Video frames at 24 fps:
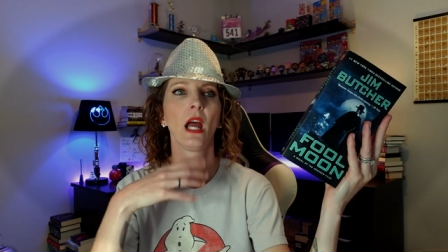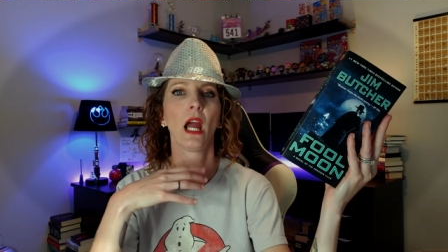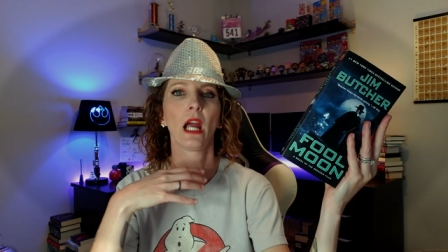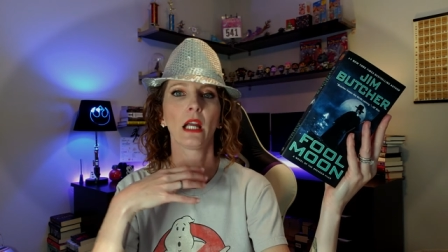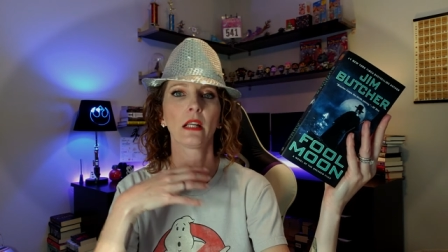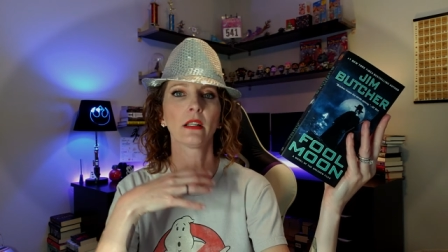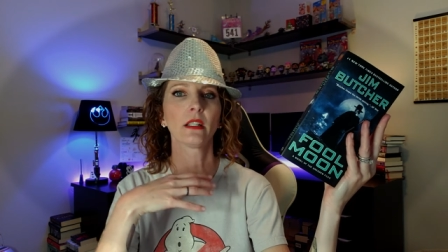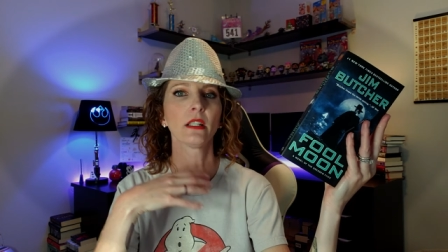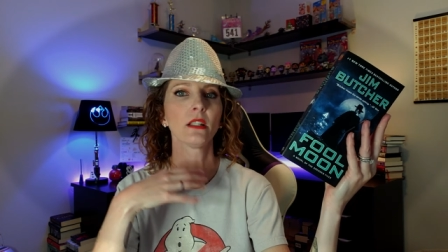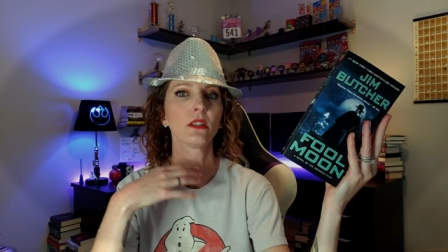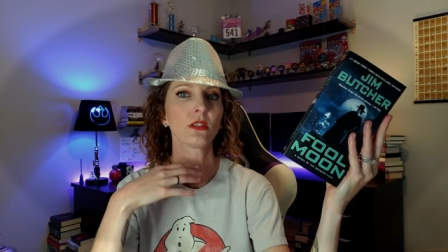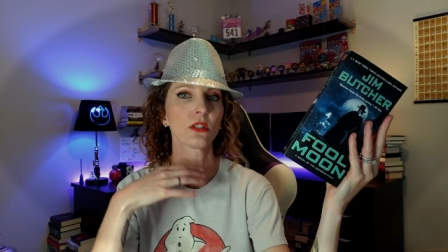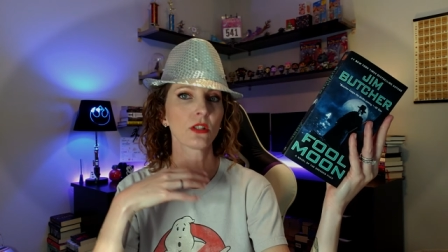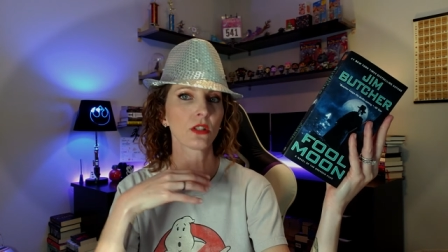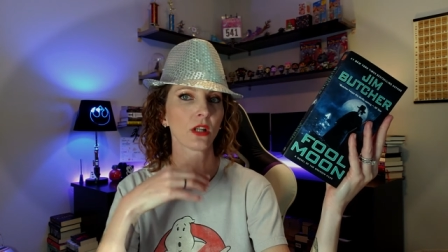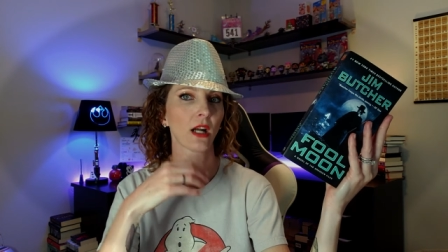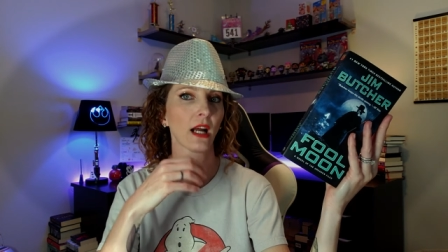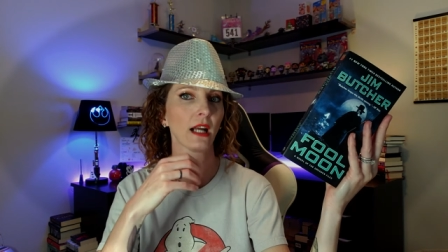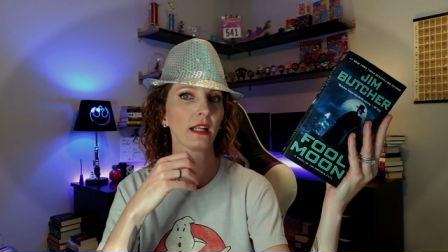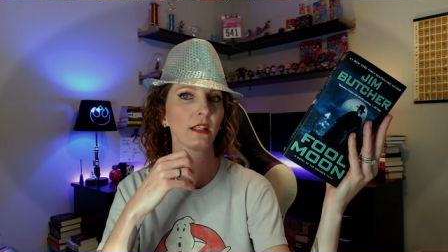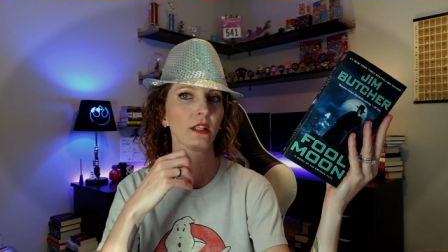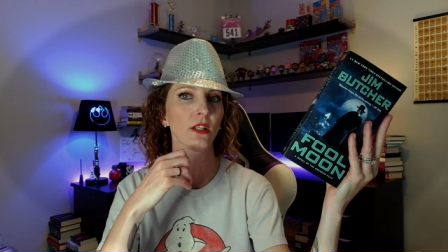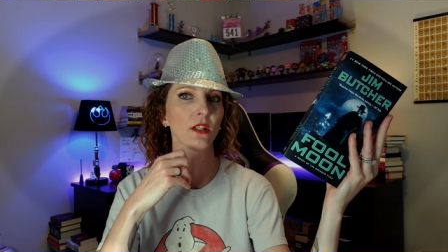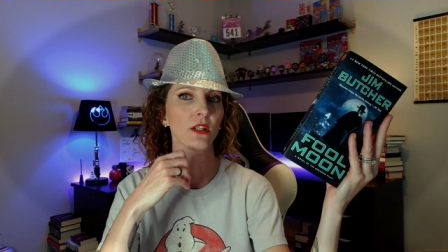Harry is
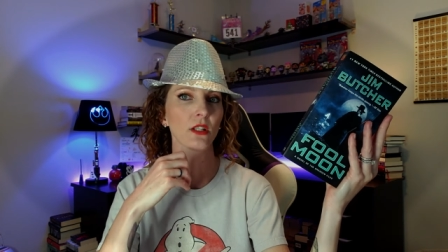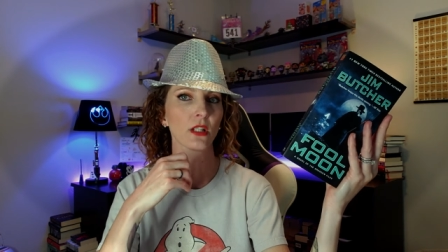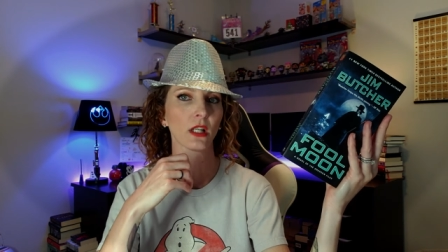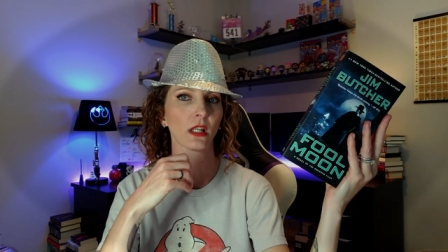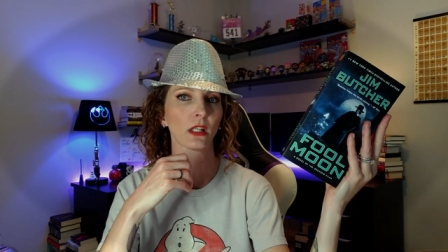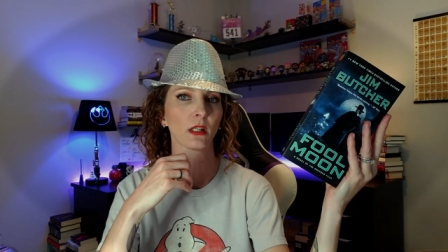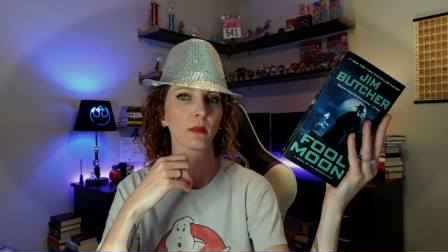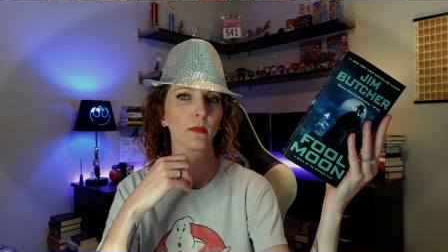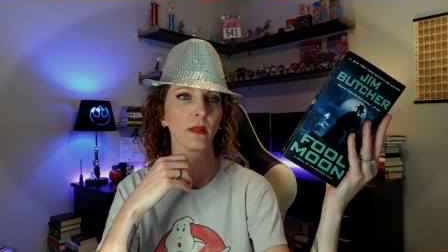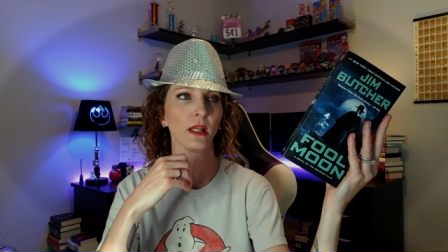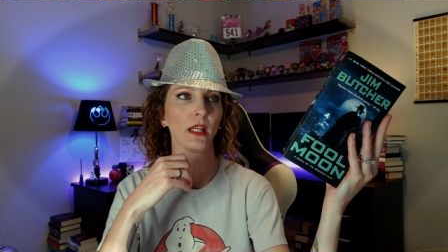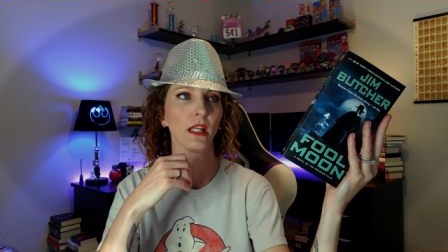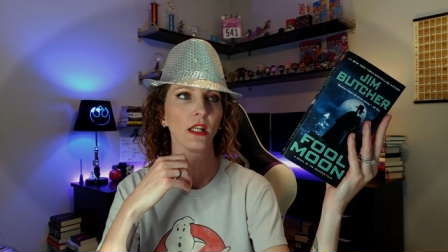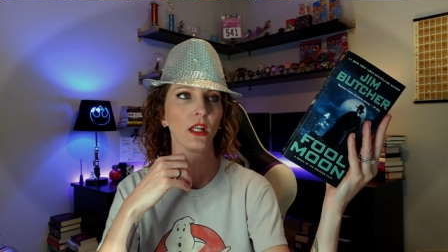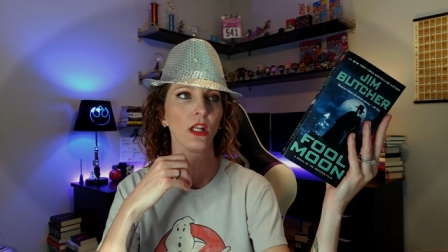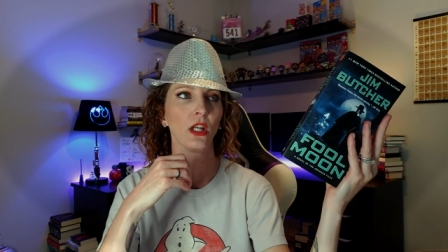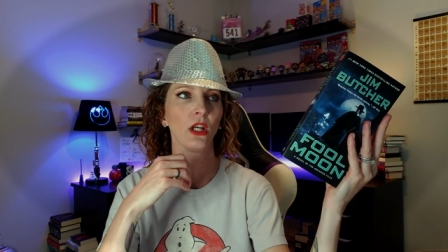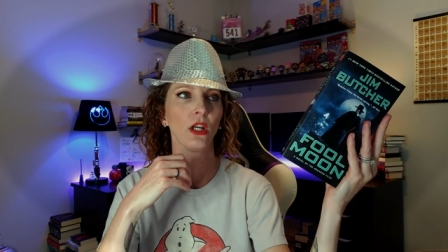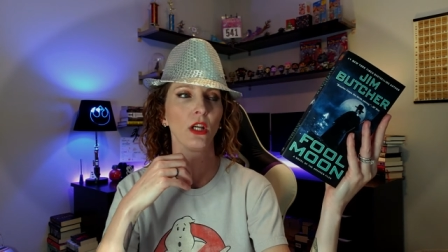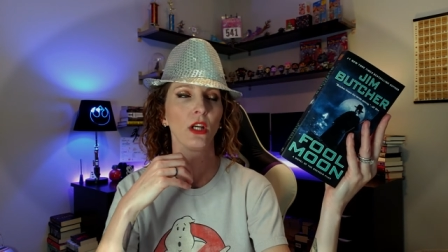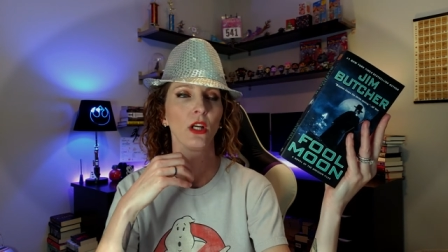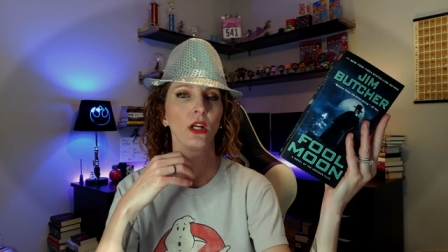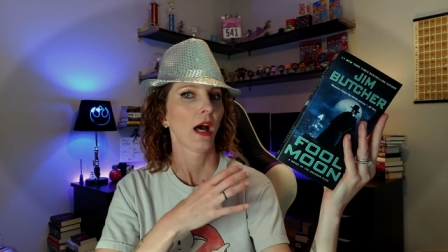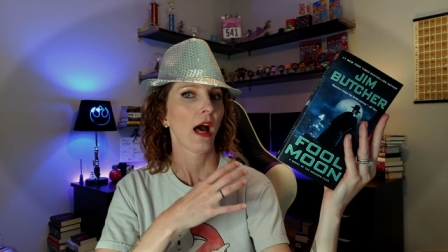trying to determine,
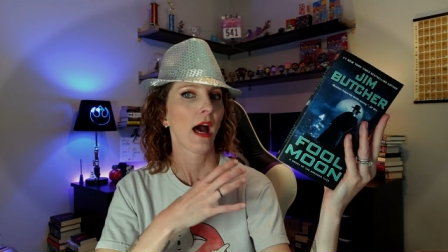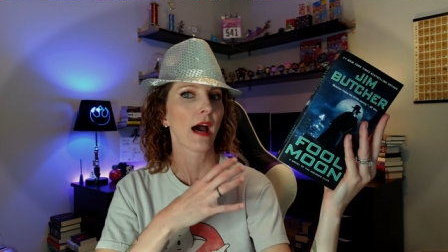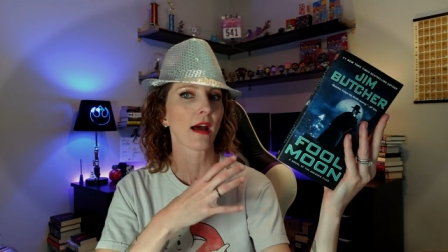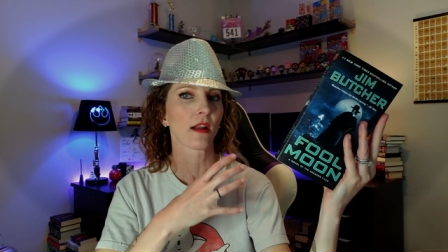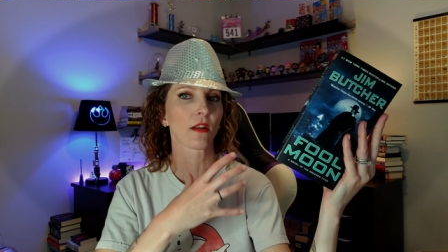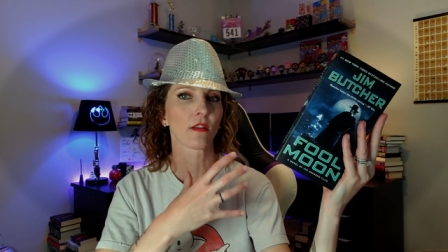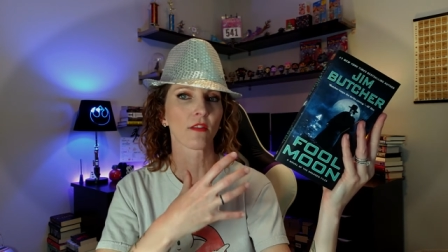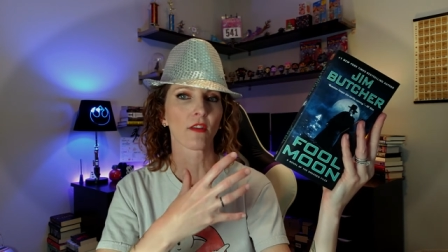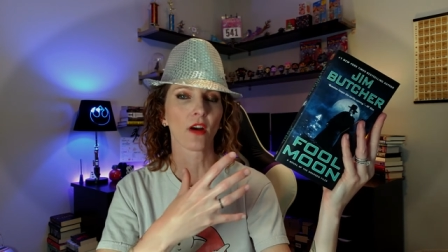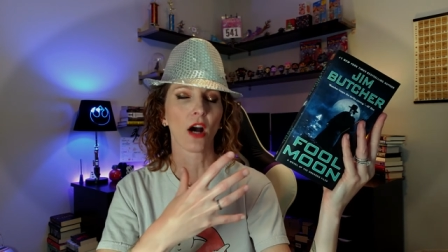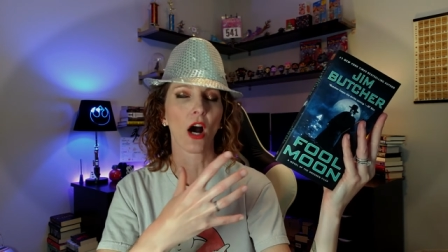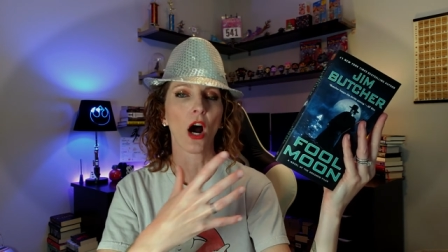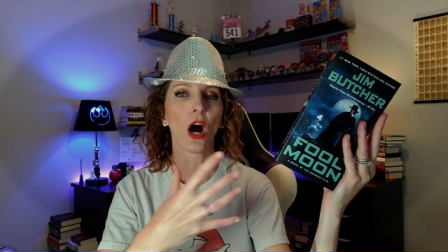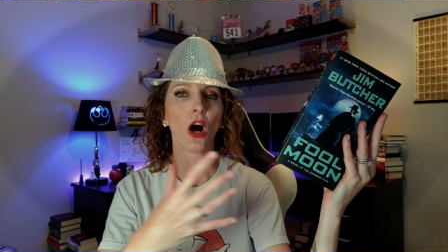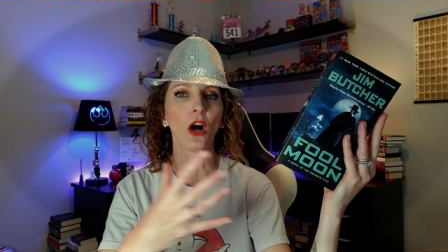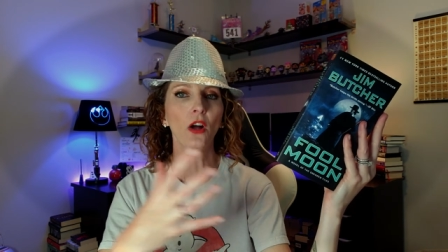out of